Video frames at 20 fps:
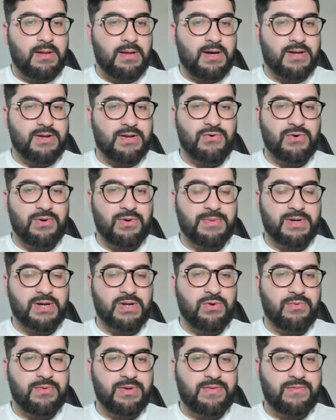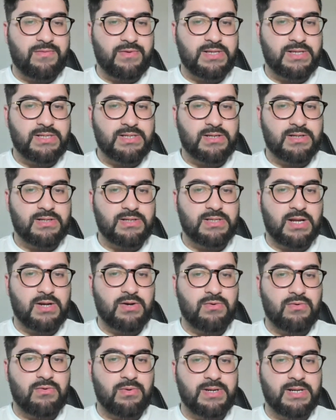don't know who I'm going to go with for this because I
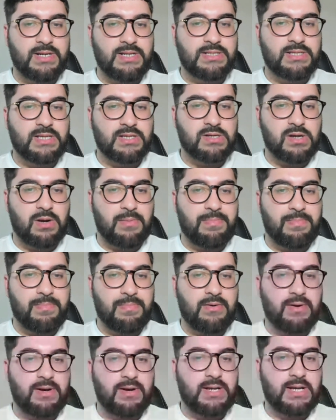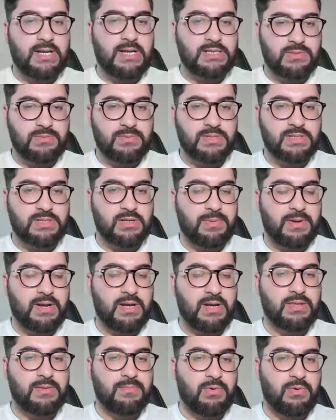know Roman Lice's got power, Anthony Smith's got
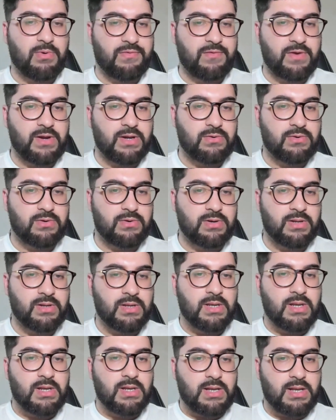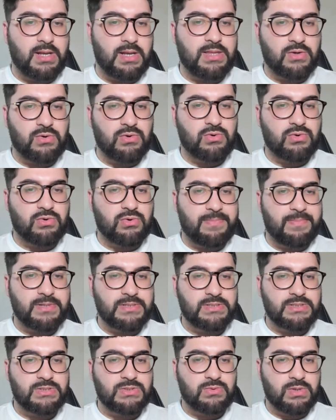power. They're both very good. They're good
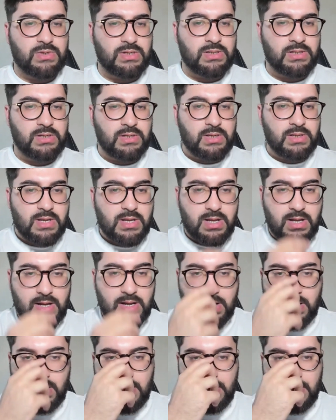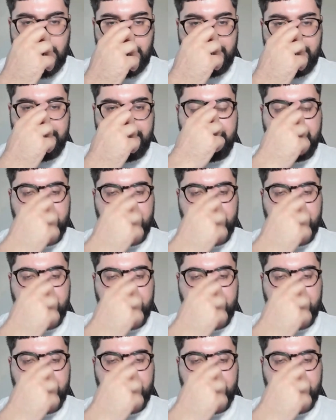grapplers as well. I'm